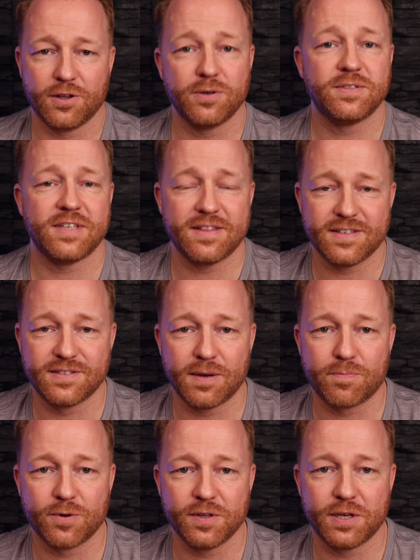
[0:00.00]
I'll go set this
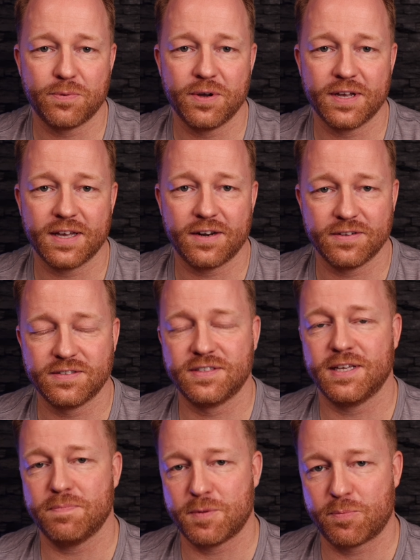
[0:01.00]
up really quick and I'll
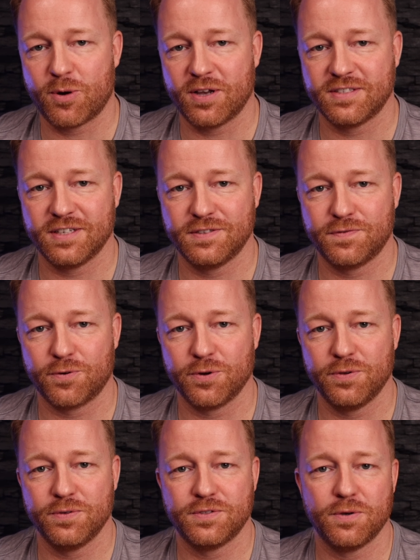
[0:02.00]
skip the process for
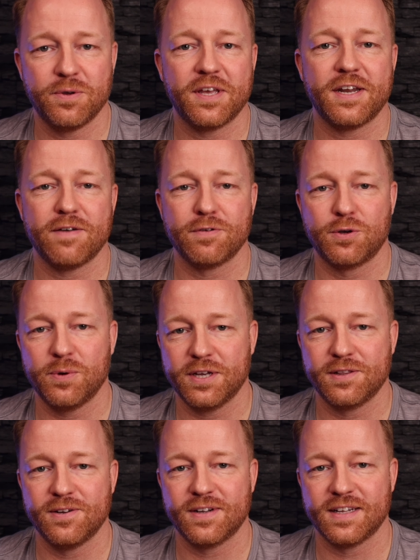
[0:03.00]
you so we can have a
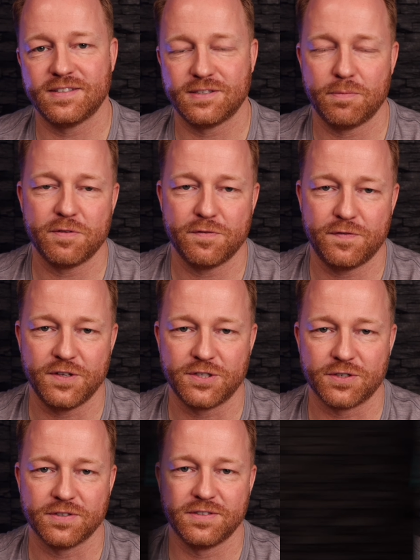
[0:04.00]
quick look at some of the
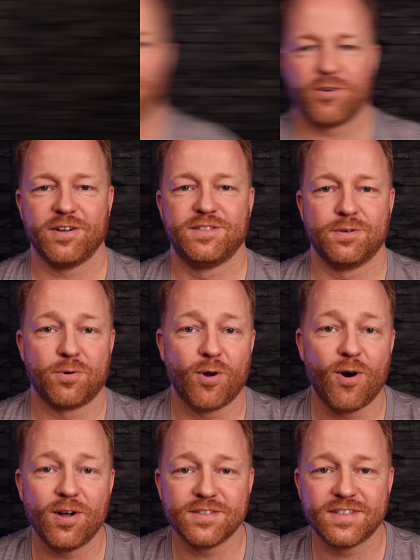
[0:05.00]
features. All right, so we're
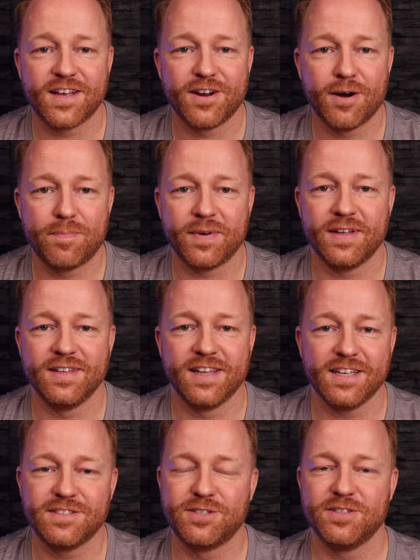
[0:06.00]
all set up and
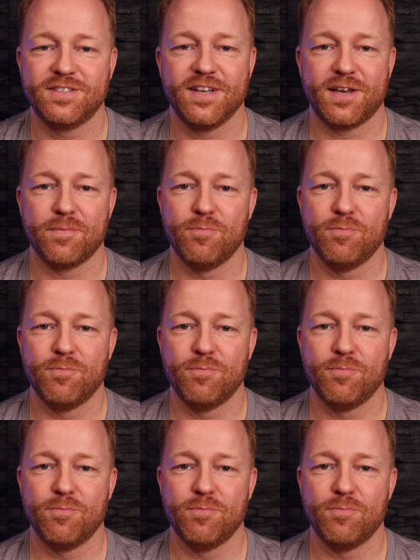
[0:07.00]
let's just take a